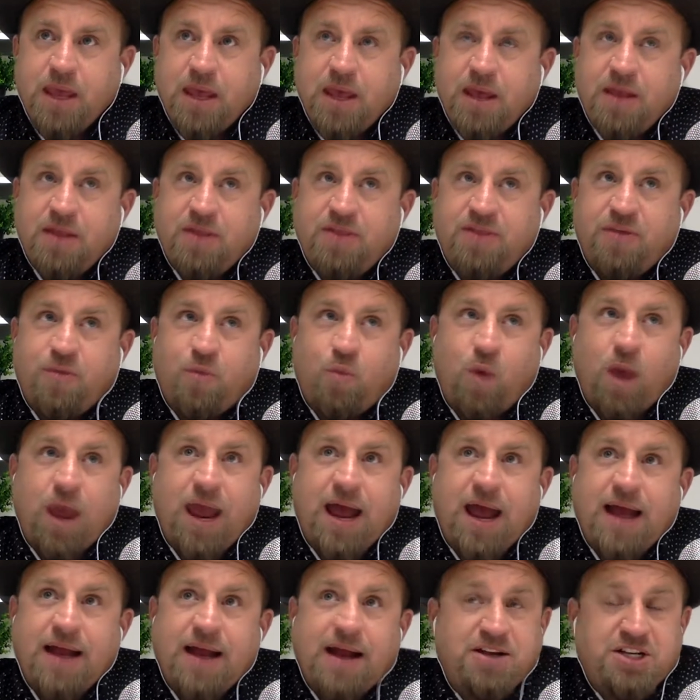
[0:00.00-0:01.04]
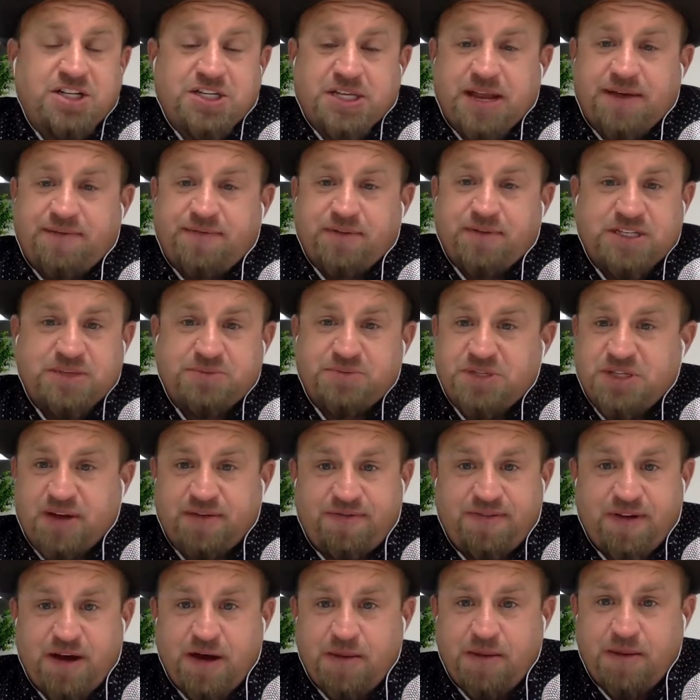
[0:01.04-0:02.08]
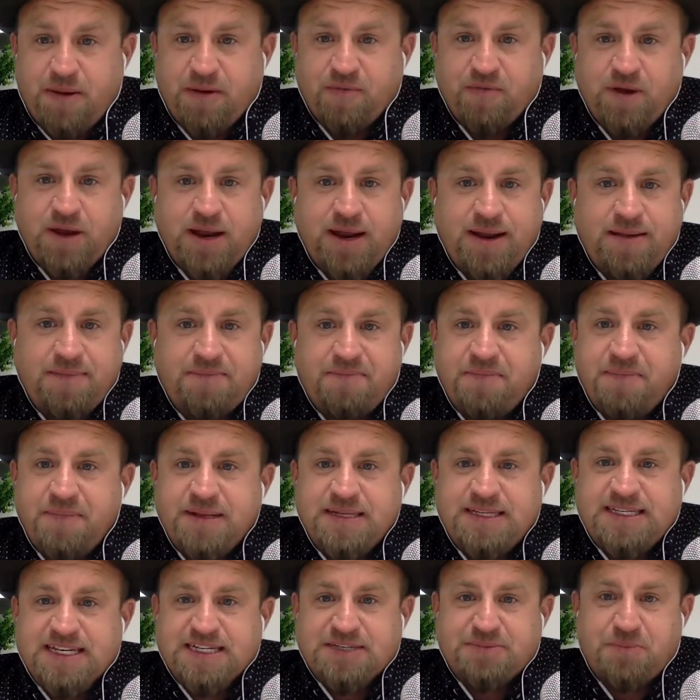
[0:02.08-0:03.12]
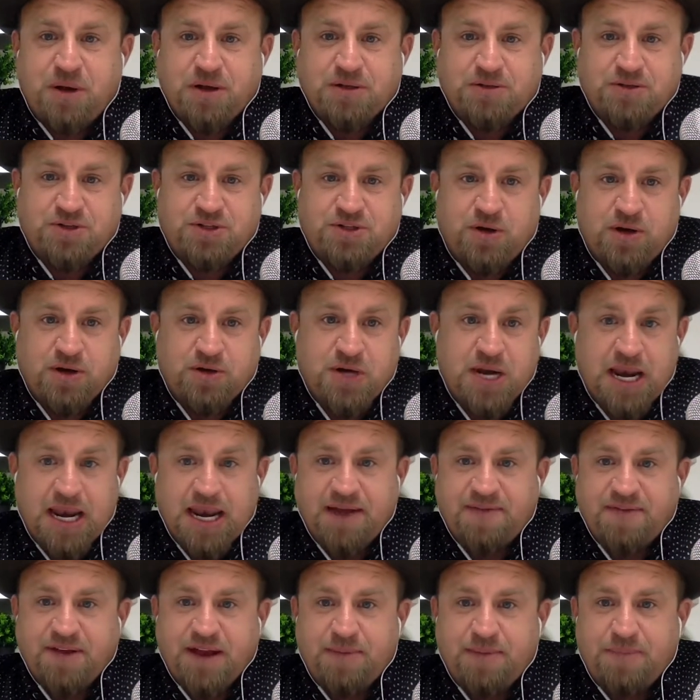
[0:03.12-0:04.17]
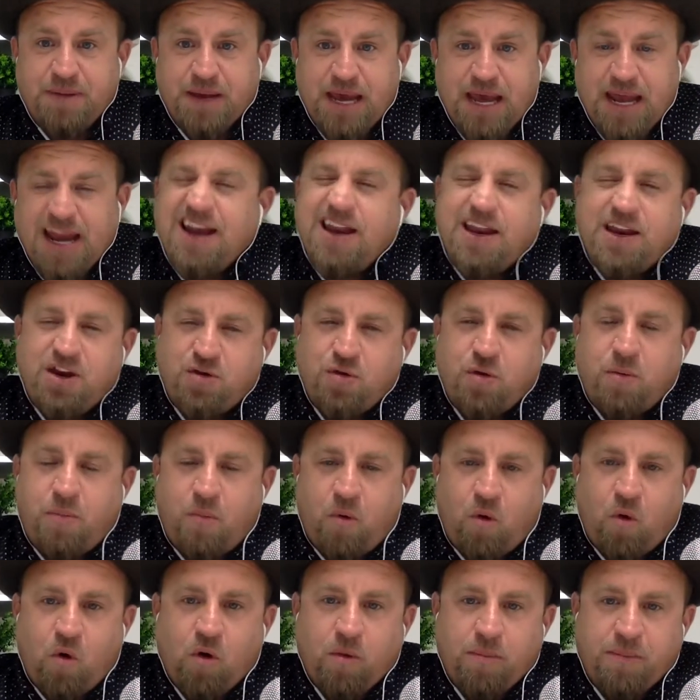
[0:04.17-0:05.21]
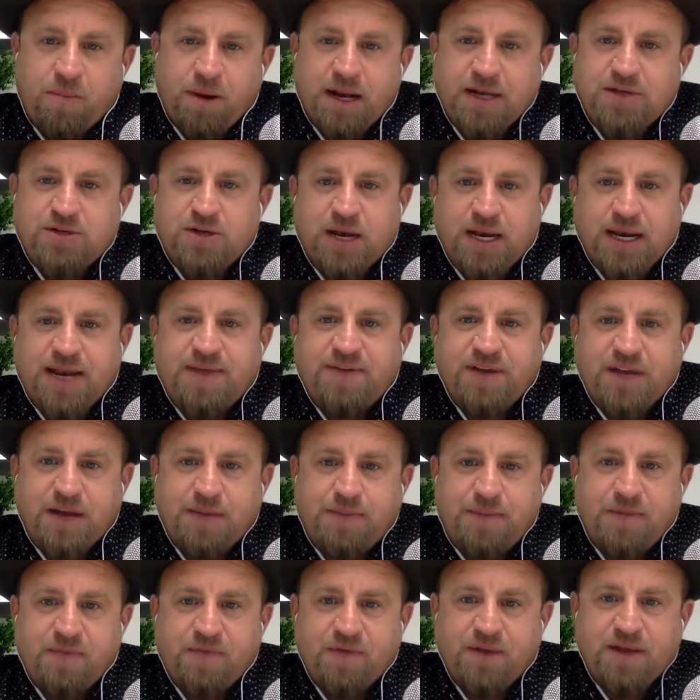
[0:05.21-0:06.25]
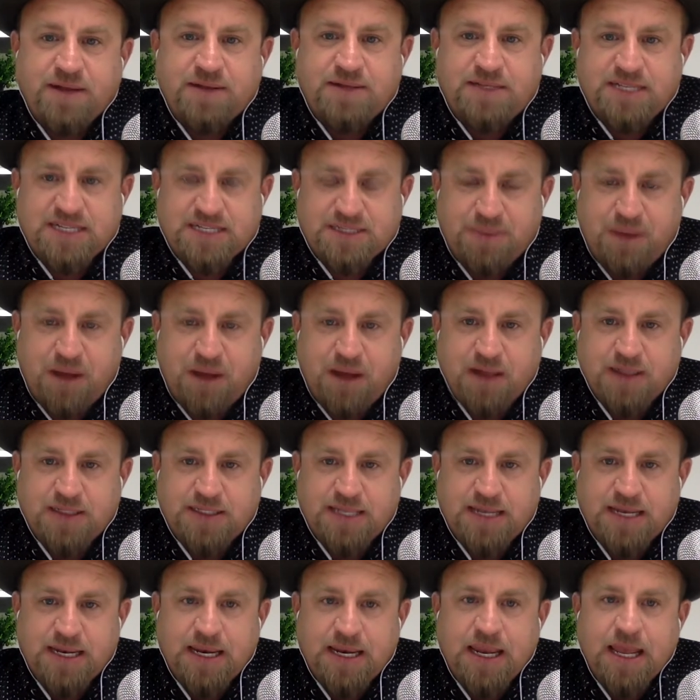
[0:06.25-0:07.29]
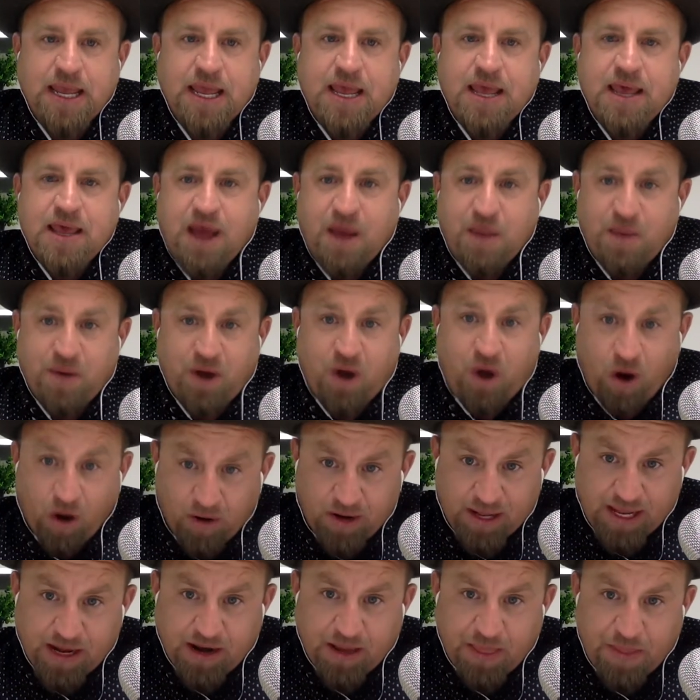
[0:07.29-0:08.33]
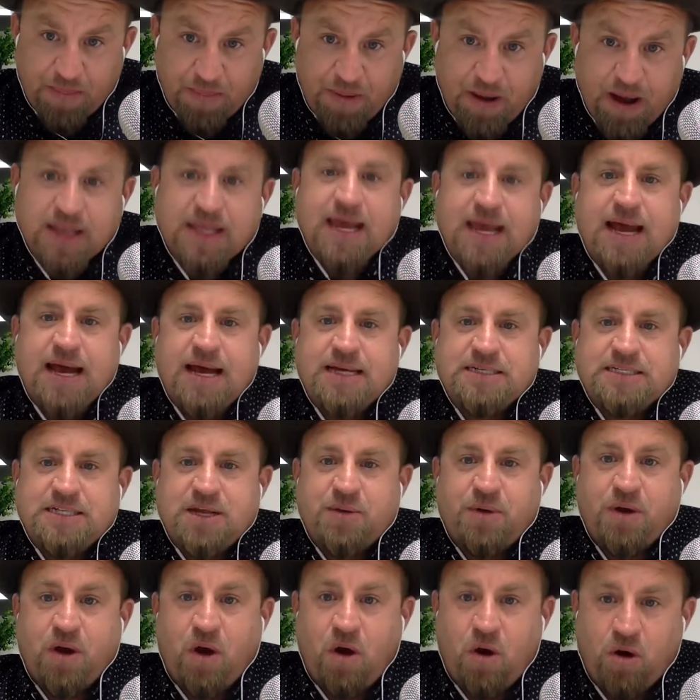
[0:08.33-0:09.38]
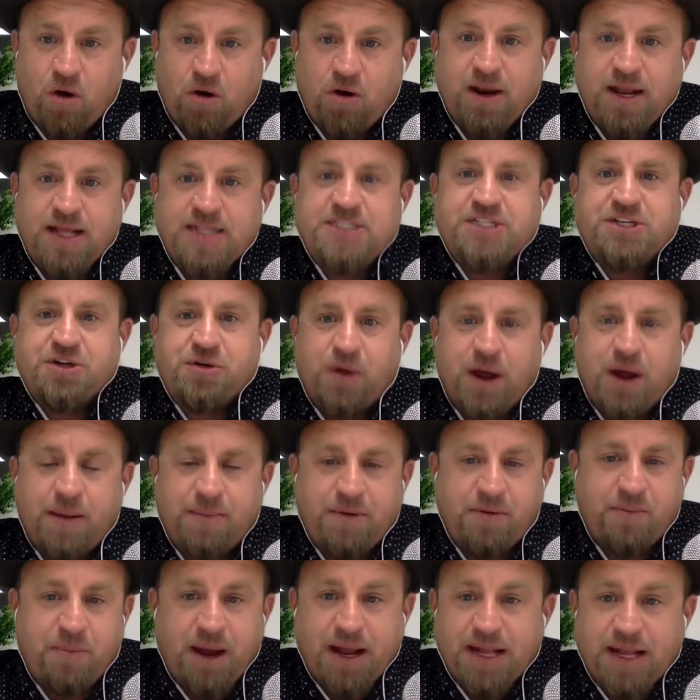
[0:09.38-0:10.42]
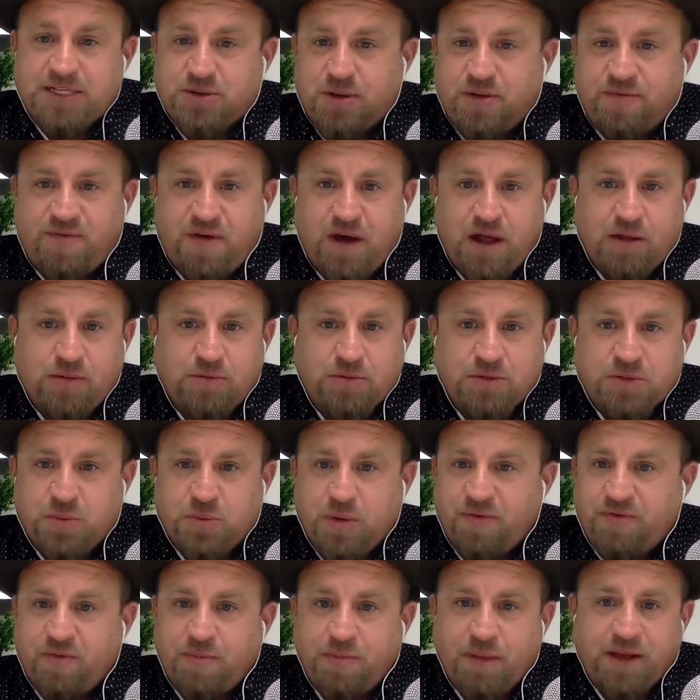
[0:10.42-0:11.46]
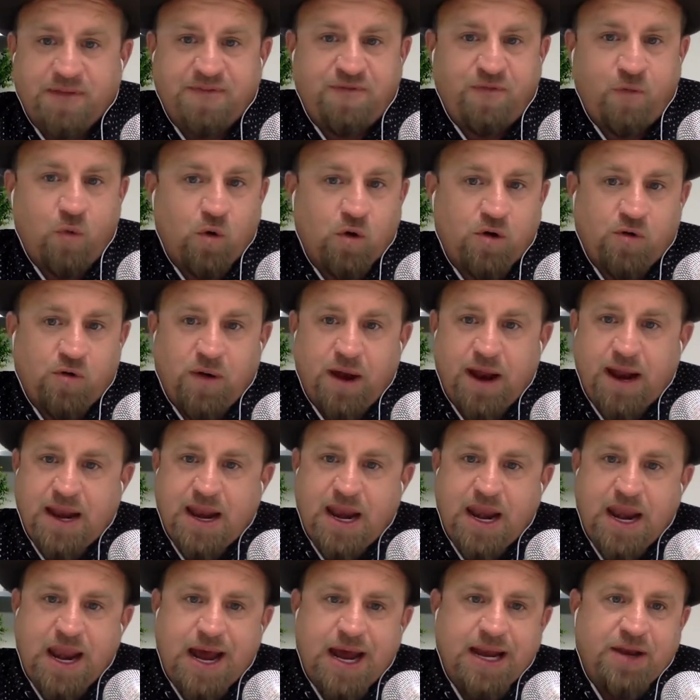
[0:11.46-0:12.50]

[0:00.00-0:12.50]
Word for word: the way I, I just leveled some stuff up. Every six months or so, I try to level up again. I need to do it more, but I try to level up every six months. And I went hard again on the podcast. I went hard on Instagram. My Instagram followers went from like four grand to nine